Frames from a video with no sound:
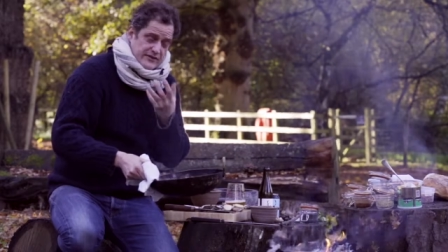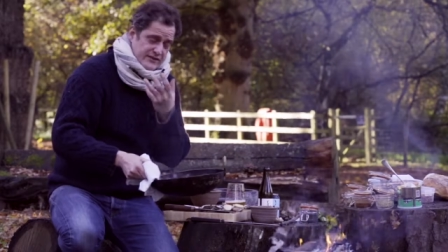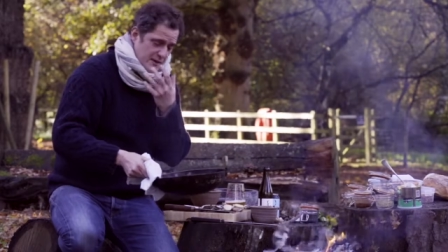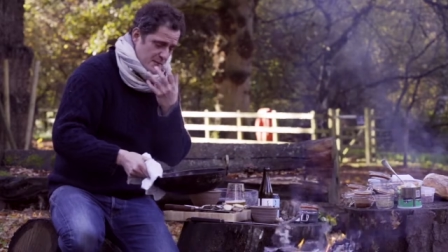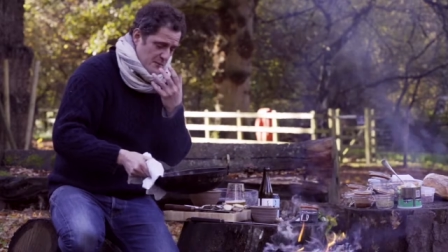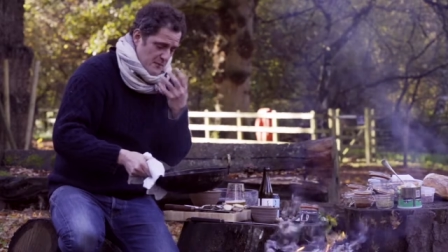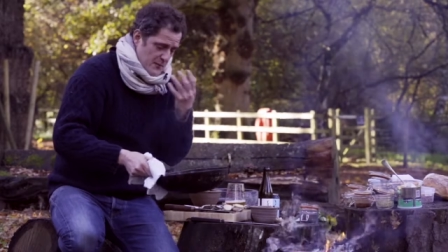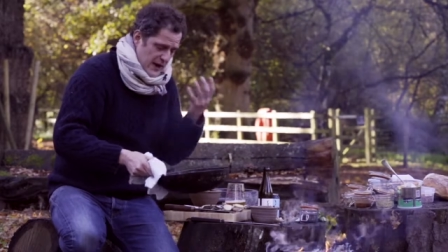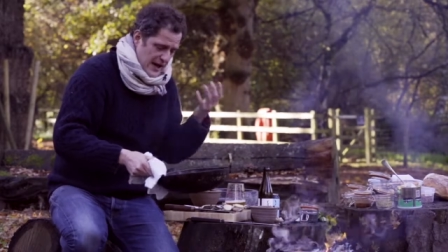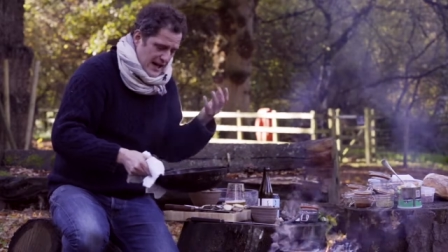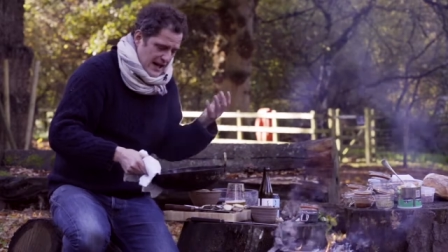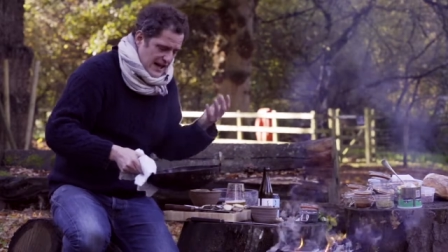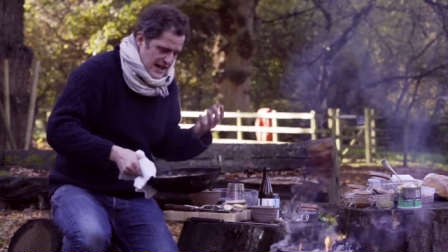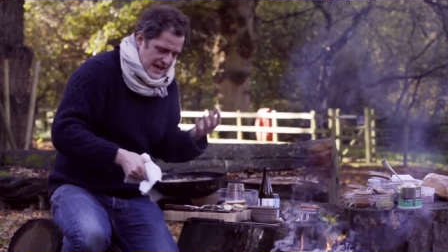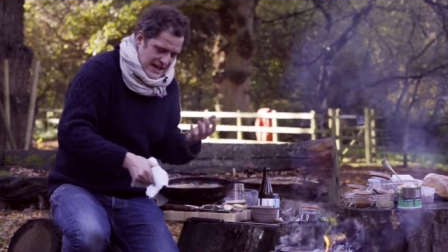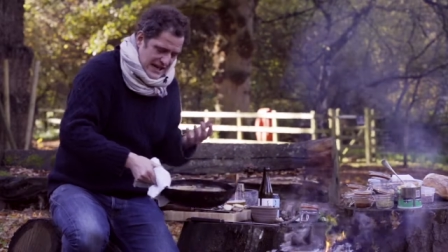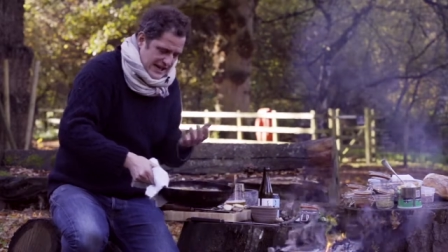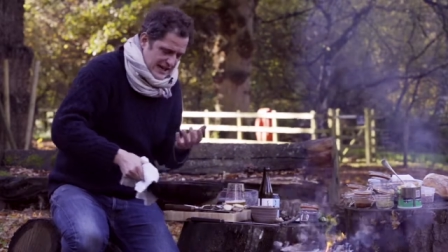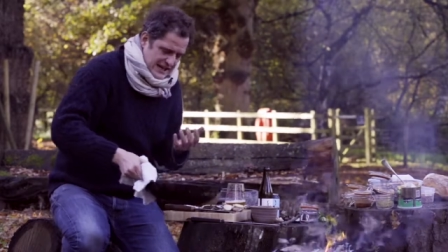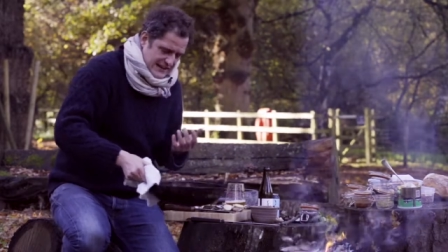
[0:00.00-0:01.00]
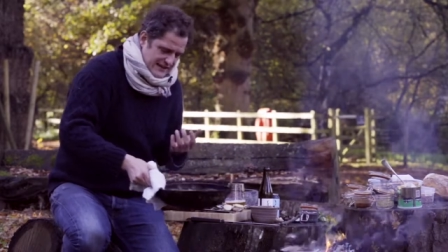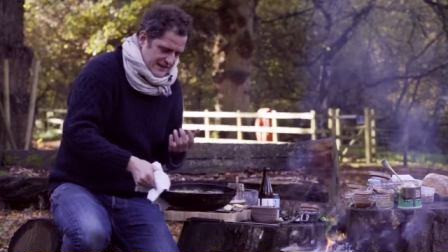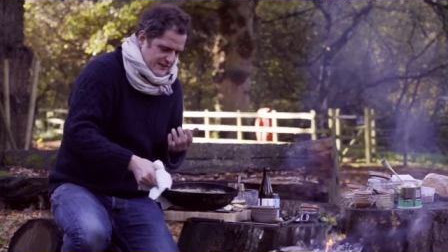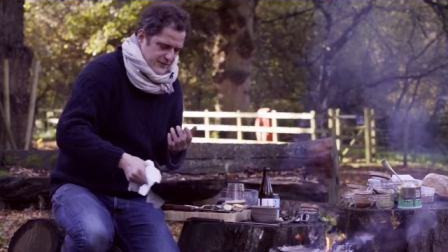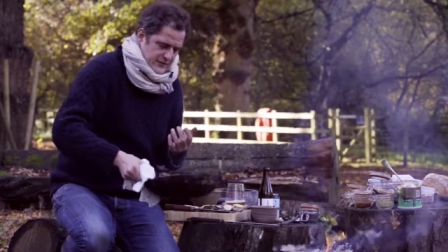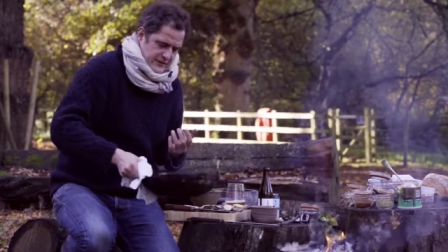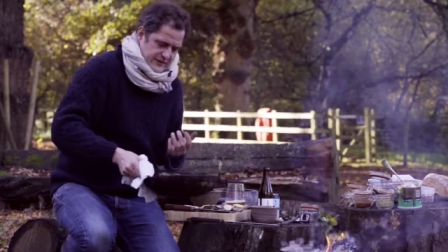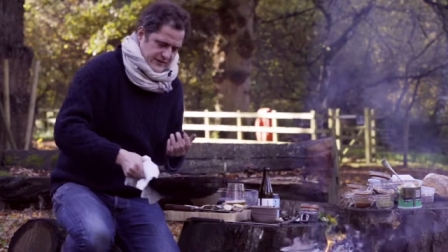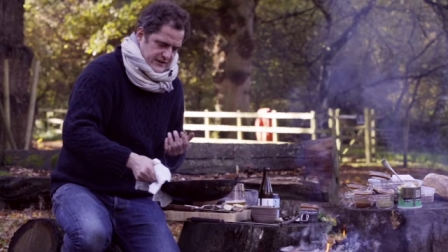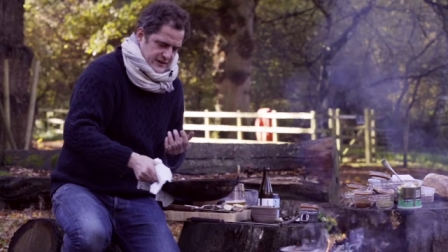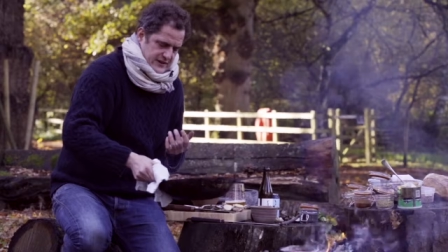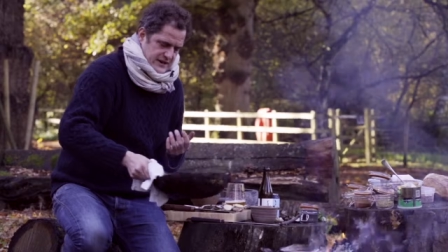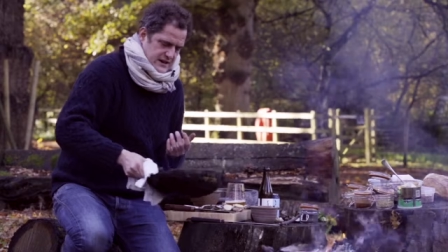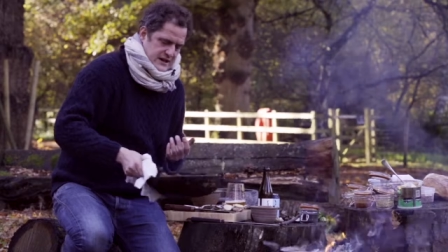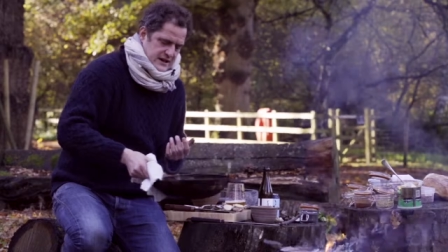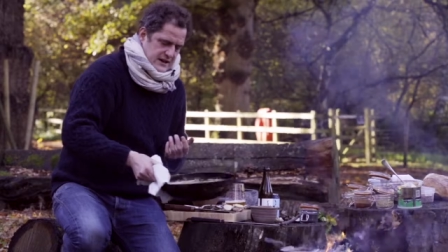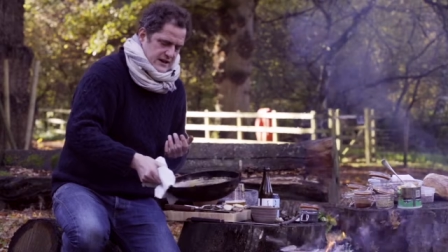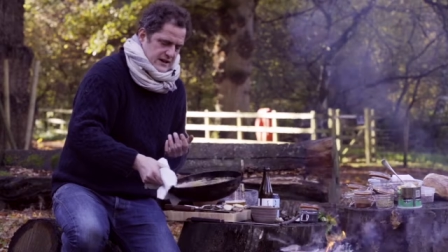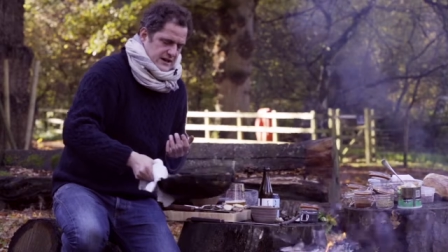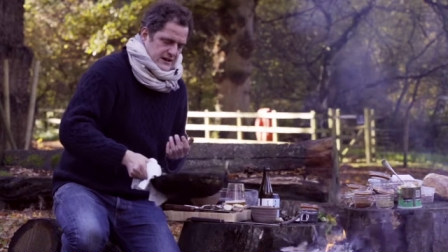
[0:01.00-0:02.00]
is completely different
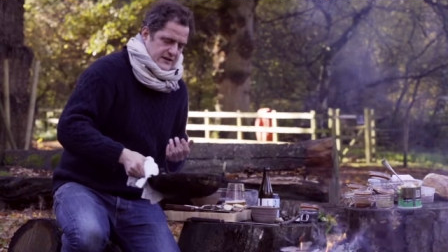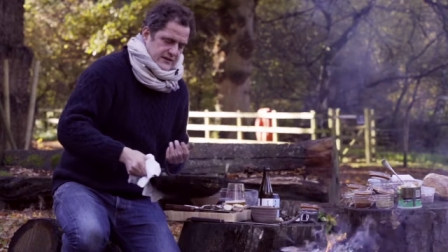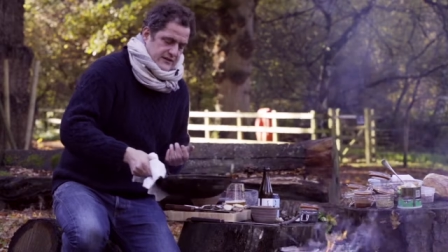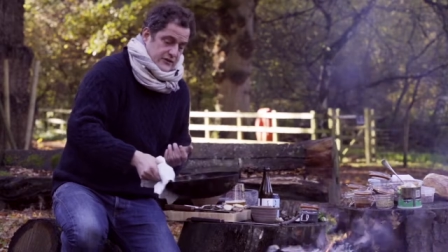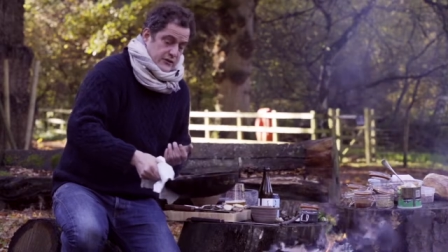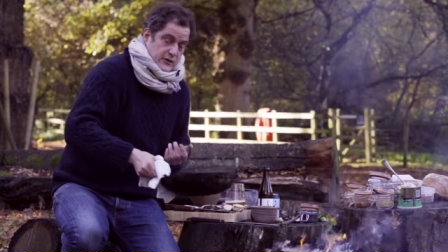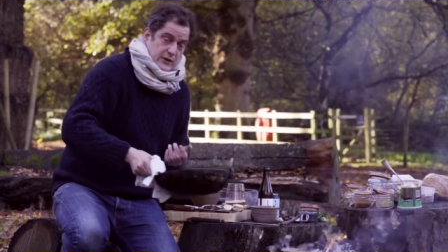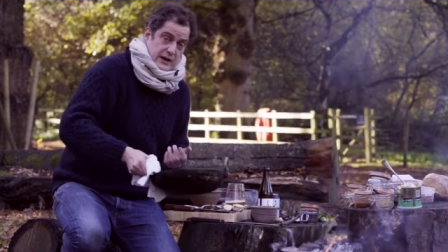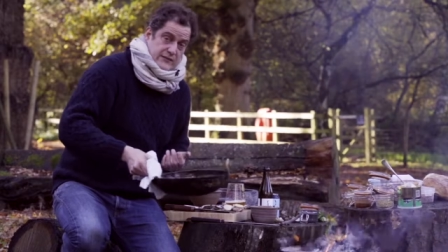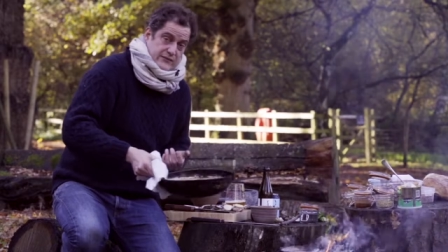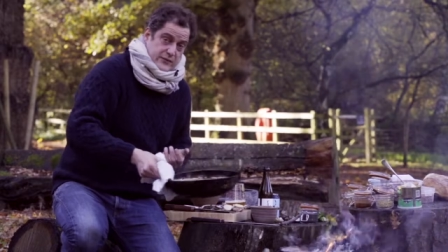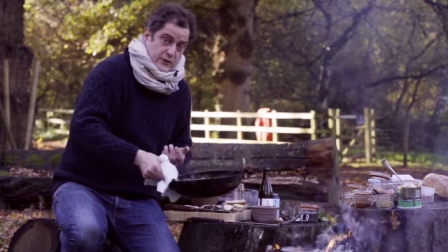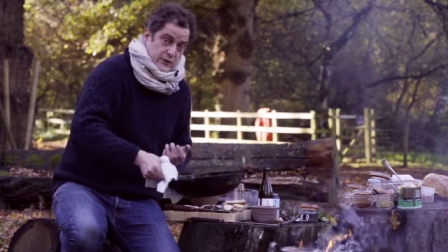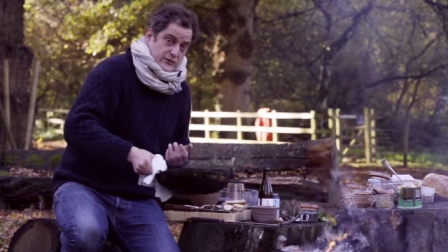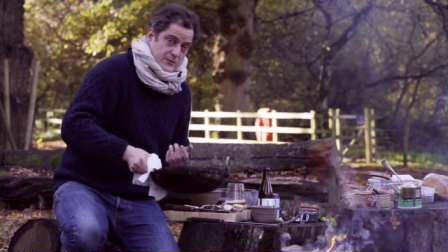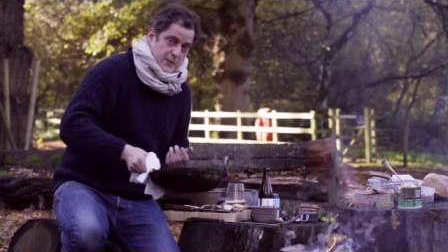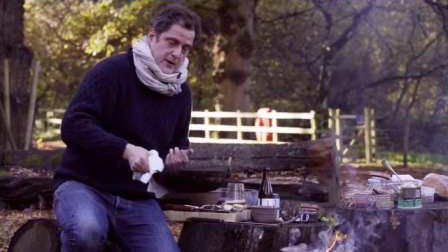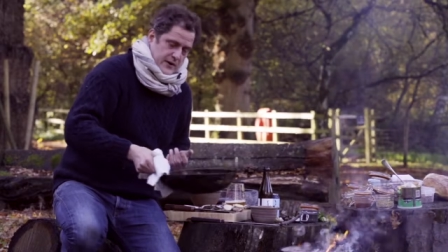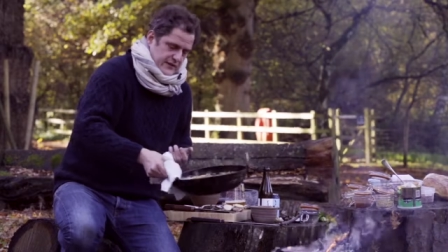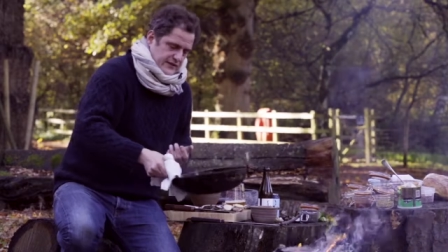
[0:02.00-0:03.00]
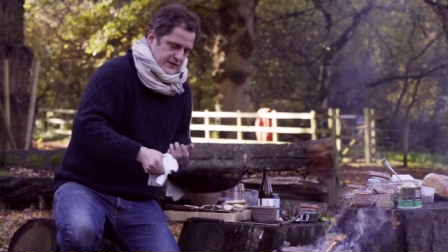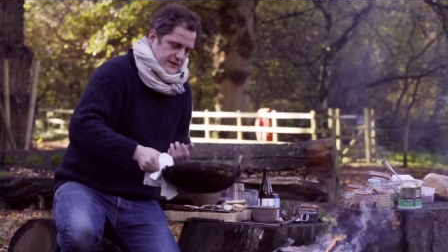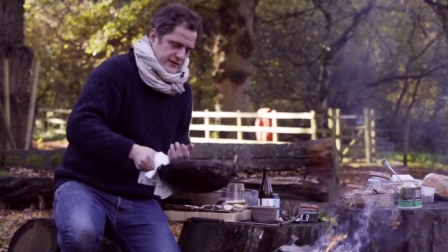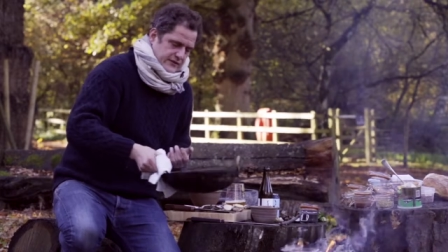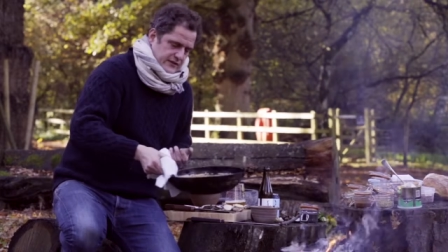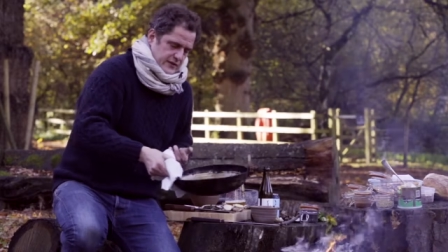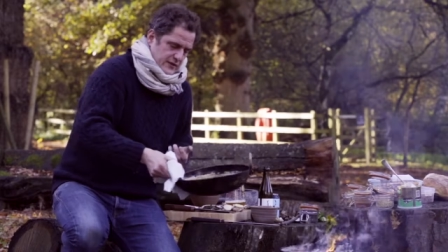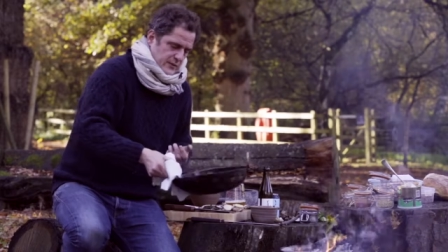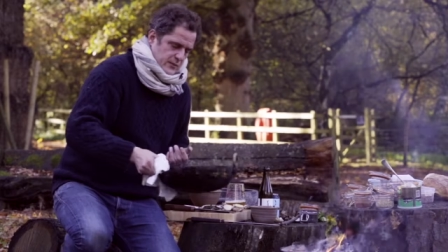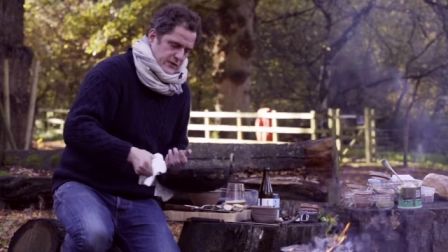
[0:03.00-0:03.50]
to if your spices